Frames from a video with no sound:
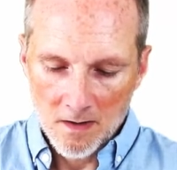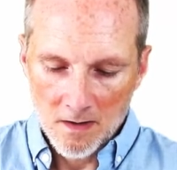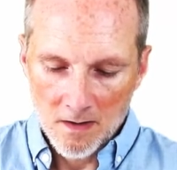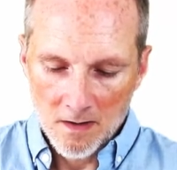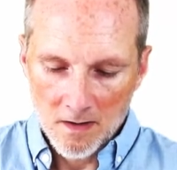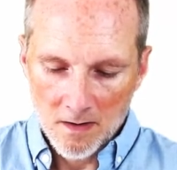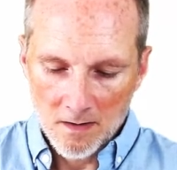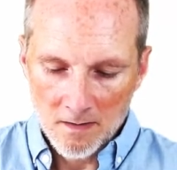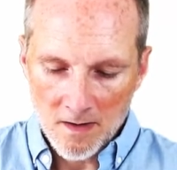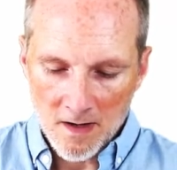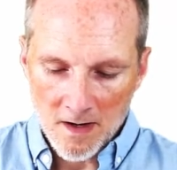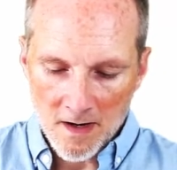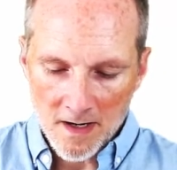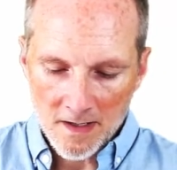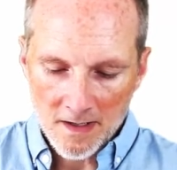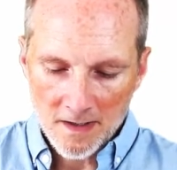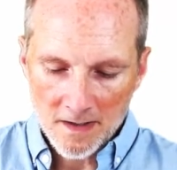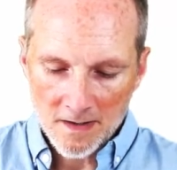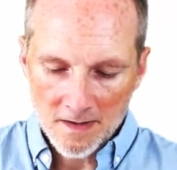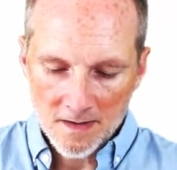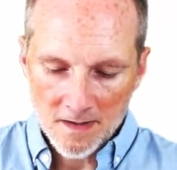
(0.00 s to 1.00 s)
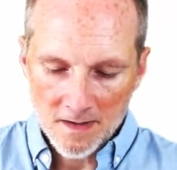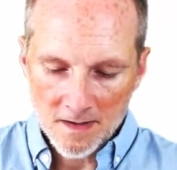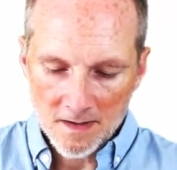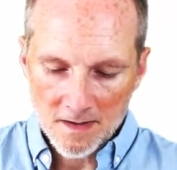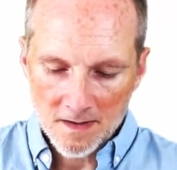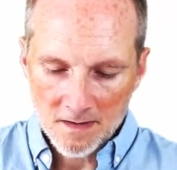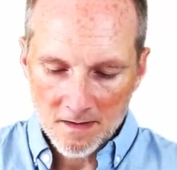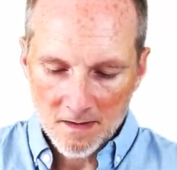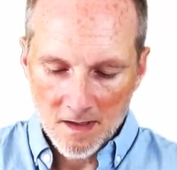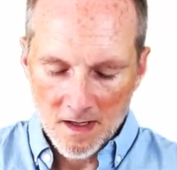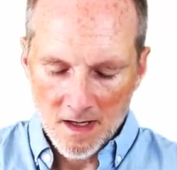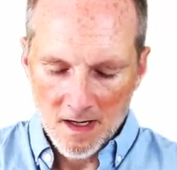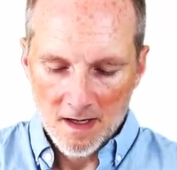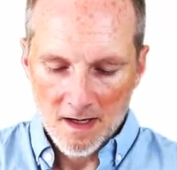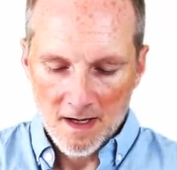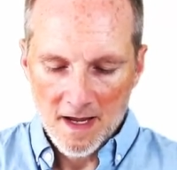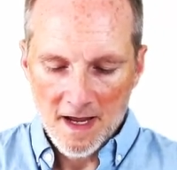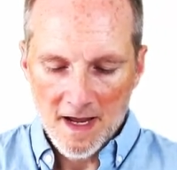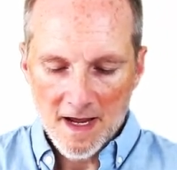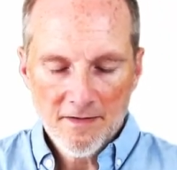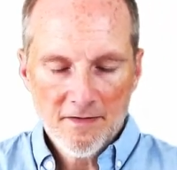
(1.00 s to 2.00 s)
a lot is this
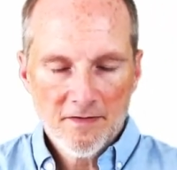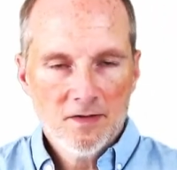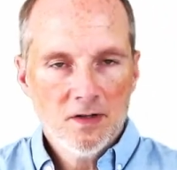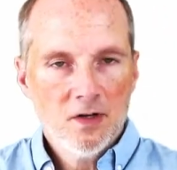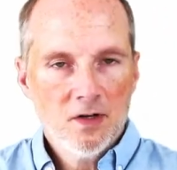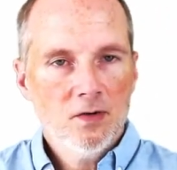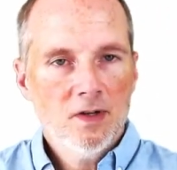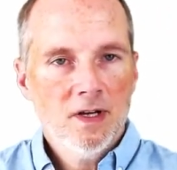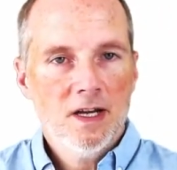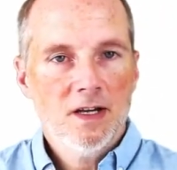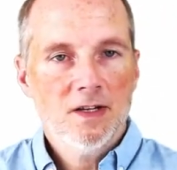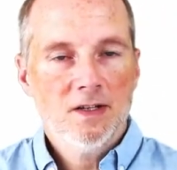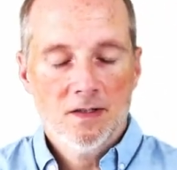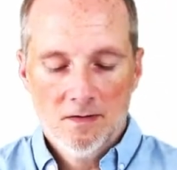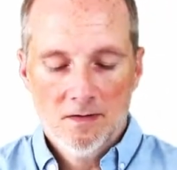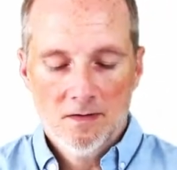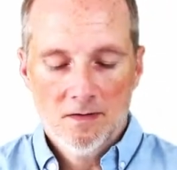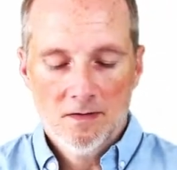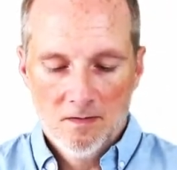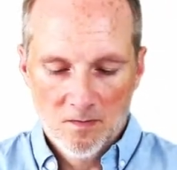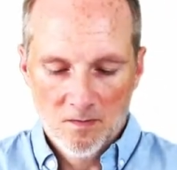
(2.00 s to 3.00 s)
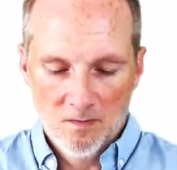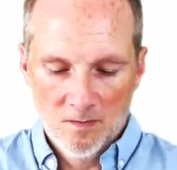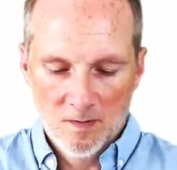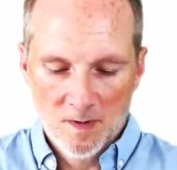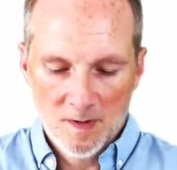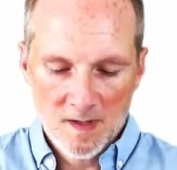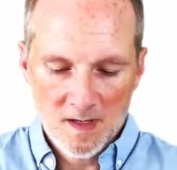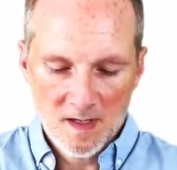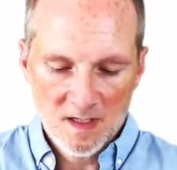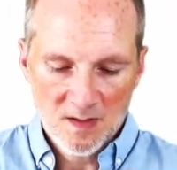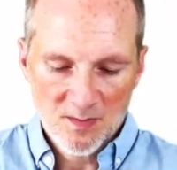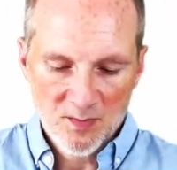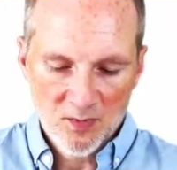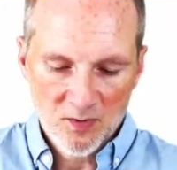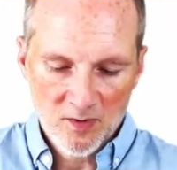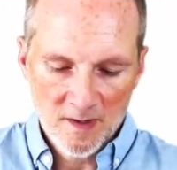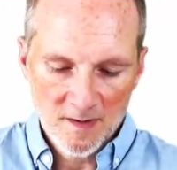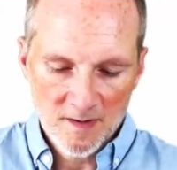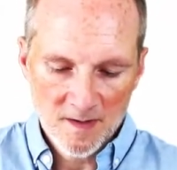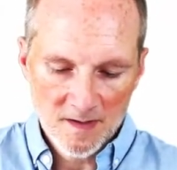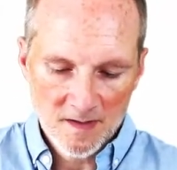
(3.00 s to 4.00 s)
f notation with these
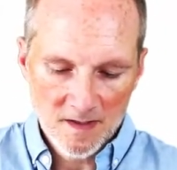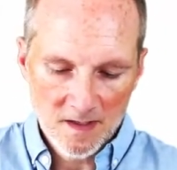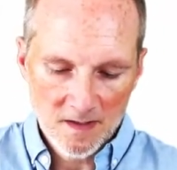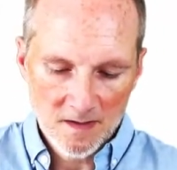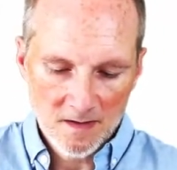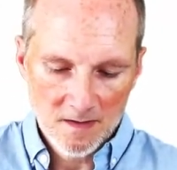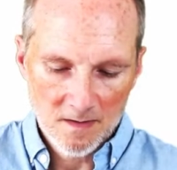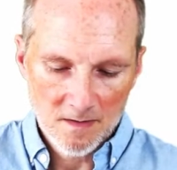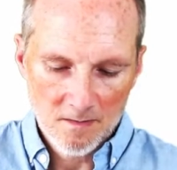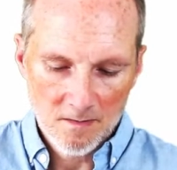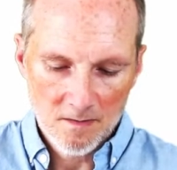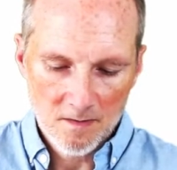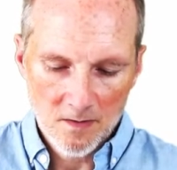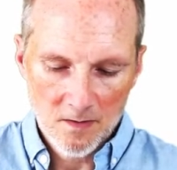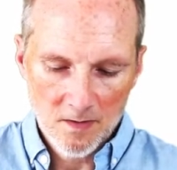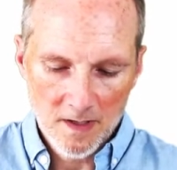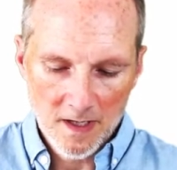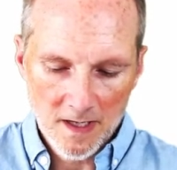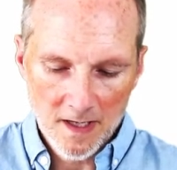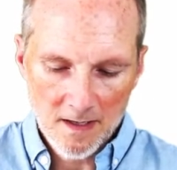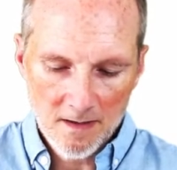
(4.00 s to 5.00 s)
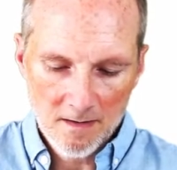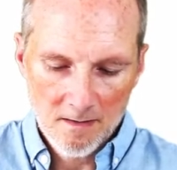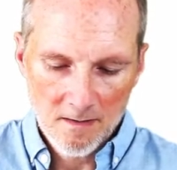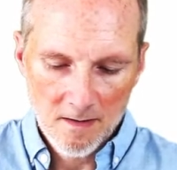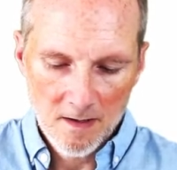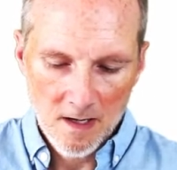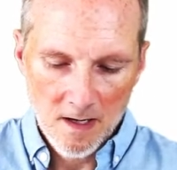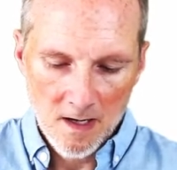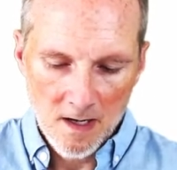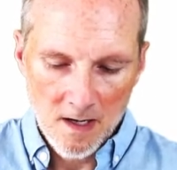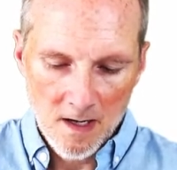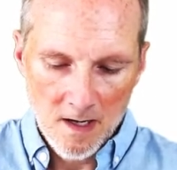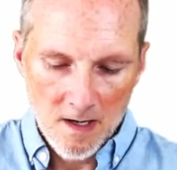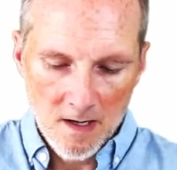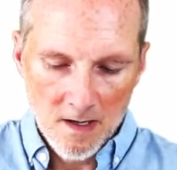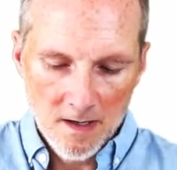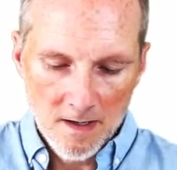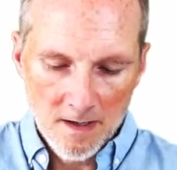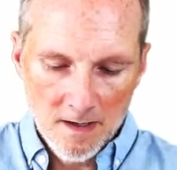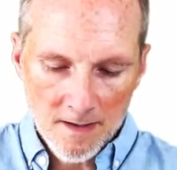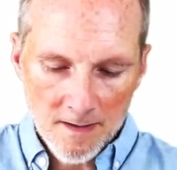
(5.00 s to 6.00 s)
parentheses okay
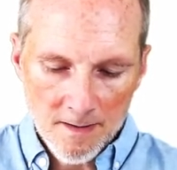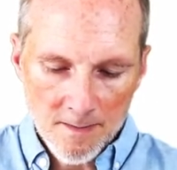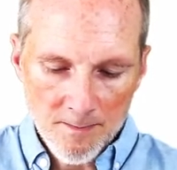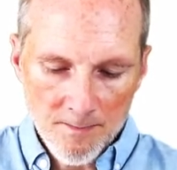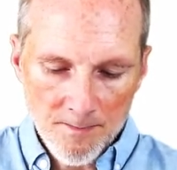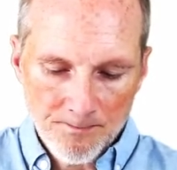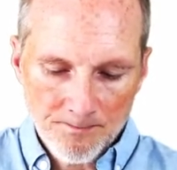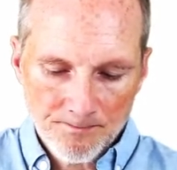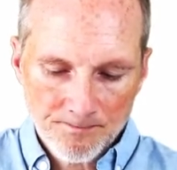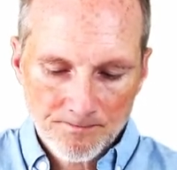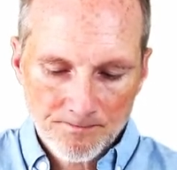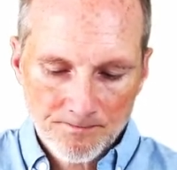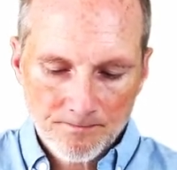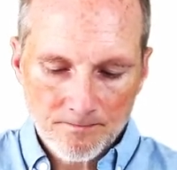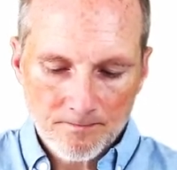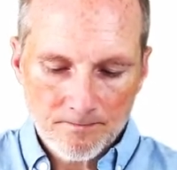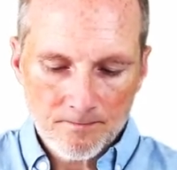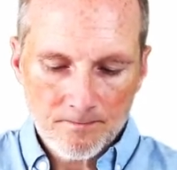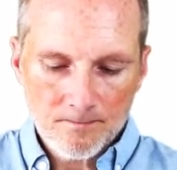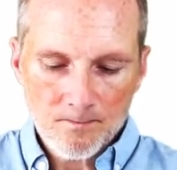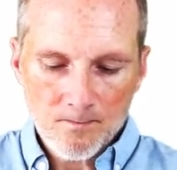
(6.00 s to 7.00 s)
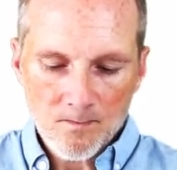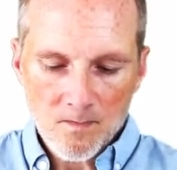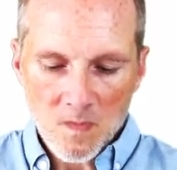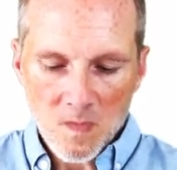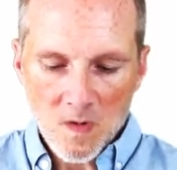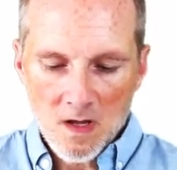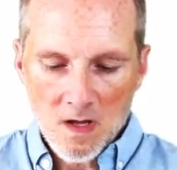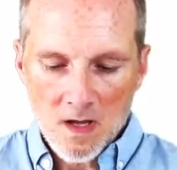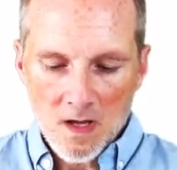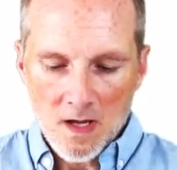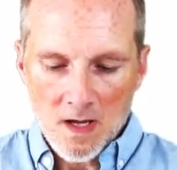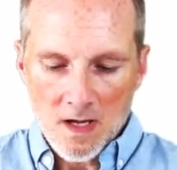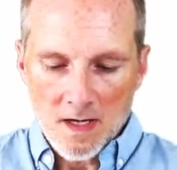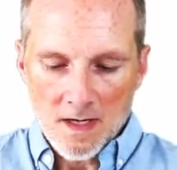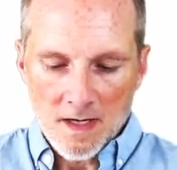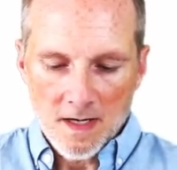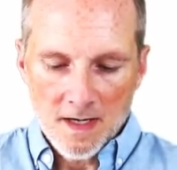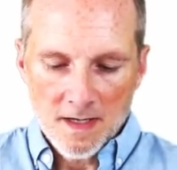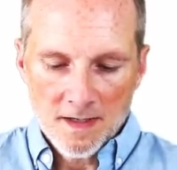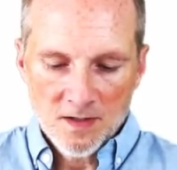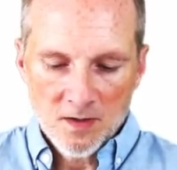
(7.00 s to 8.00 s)
um,
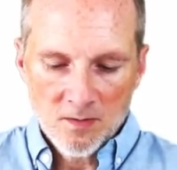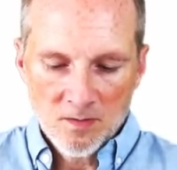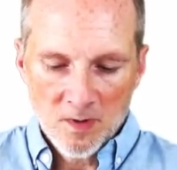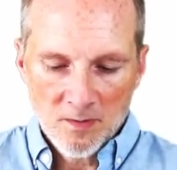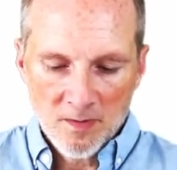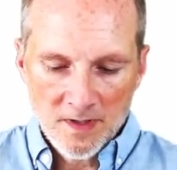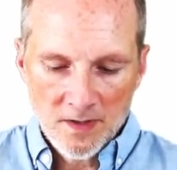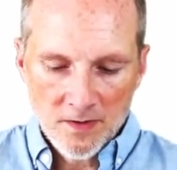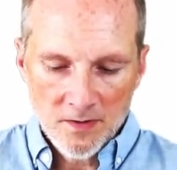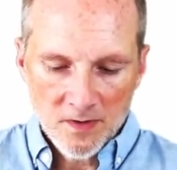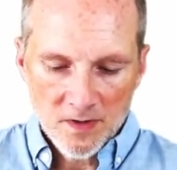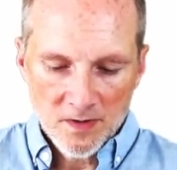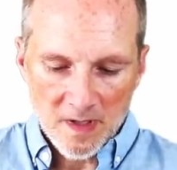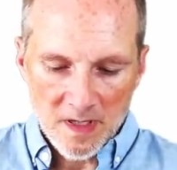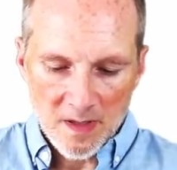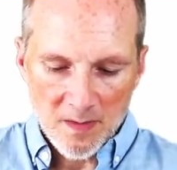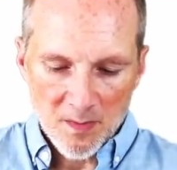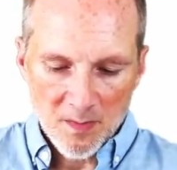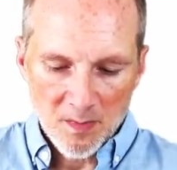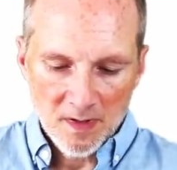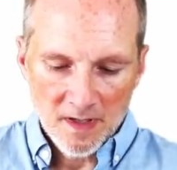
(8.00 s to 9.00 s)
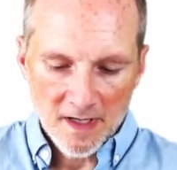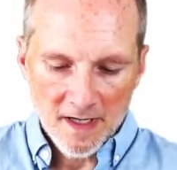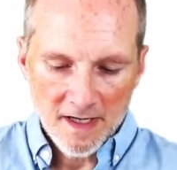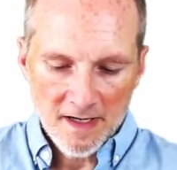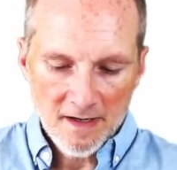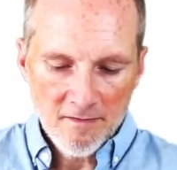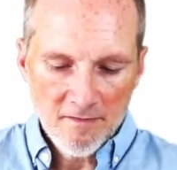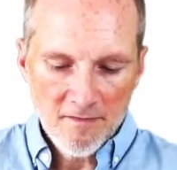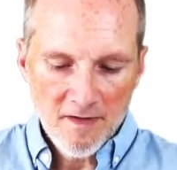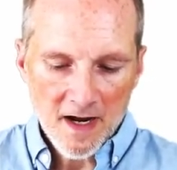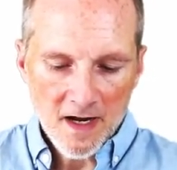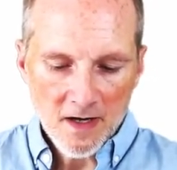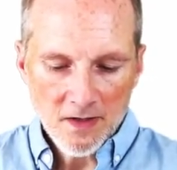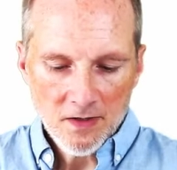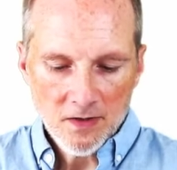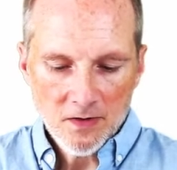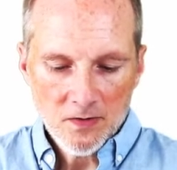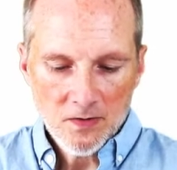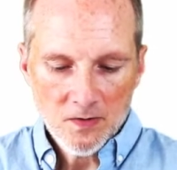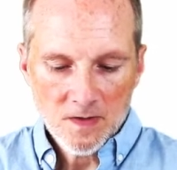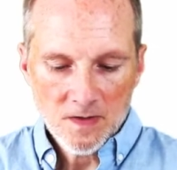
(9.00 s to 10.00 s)
and so what we do is we plug in
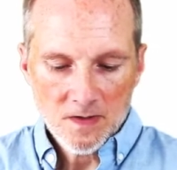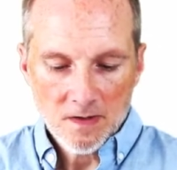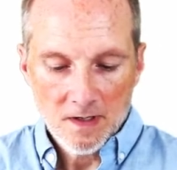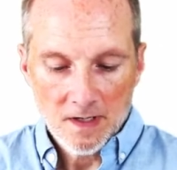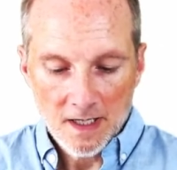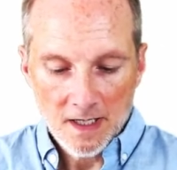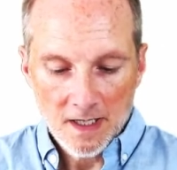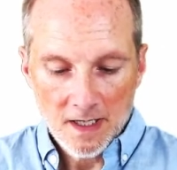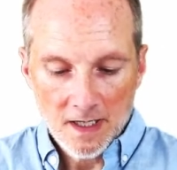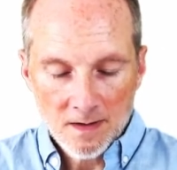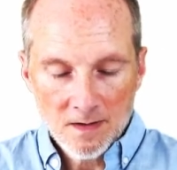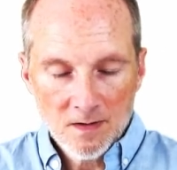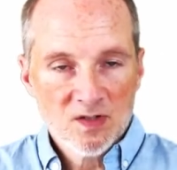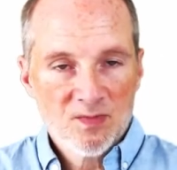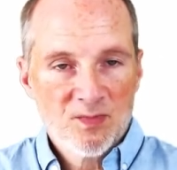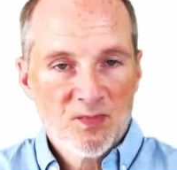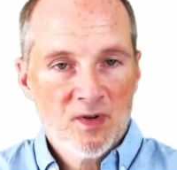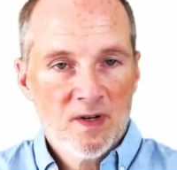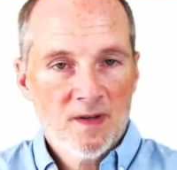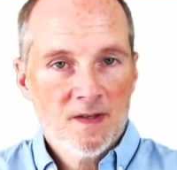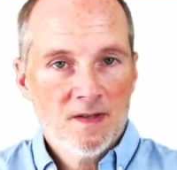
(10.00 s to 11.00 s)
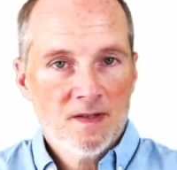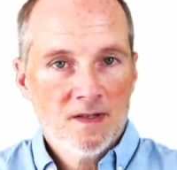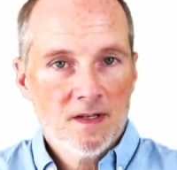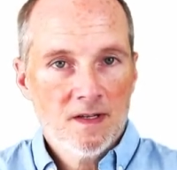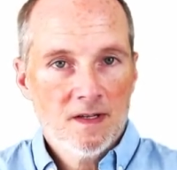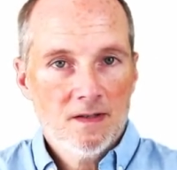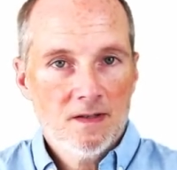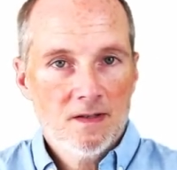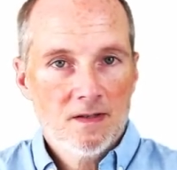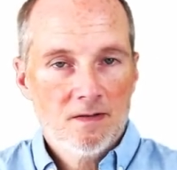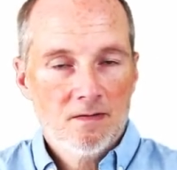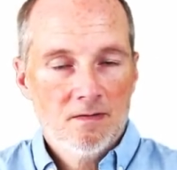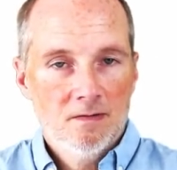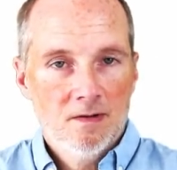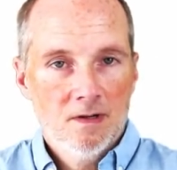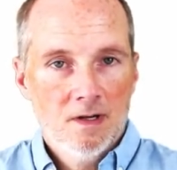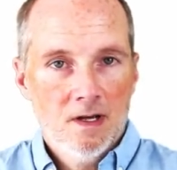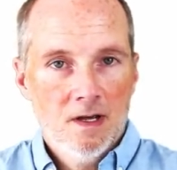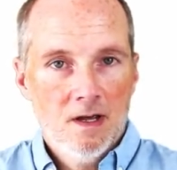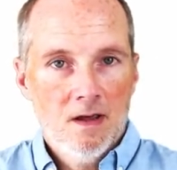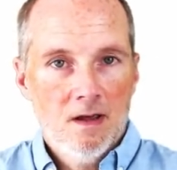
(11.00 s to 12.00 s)
values in those parentheses
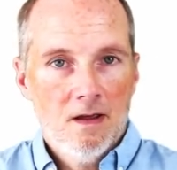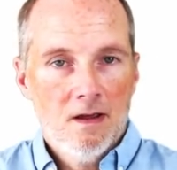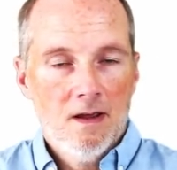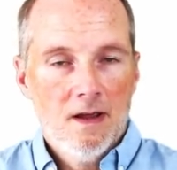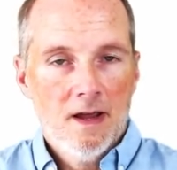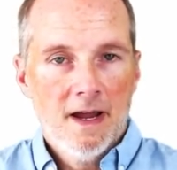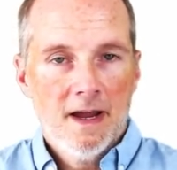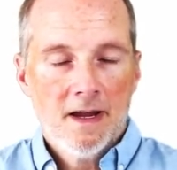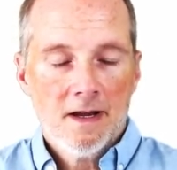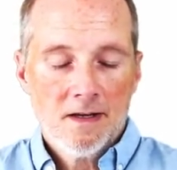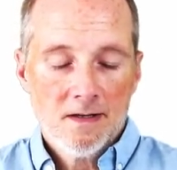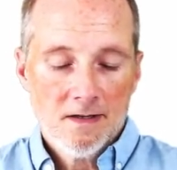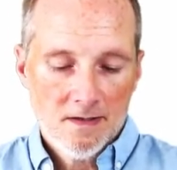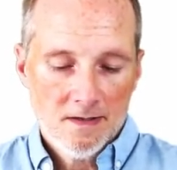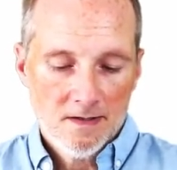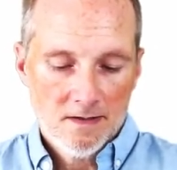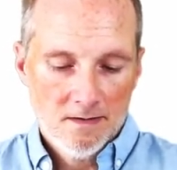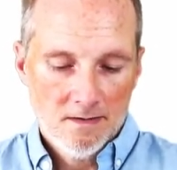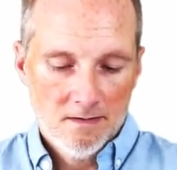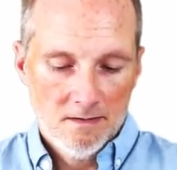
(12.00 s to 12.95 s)
and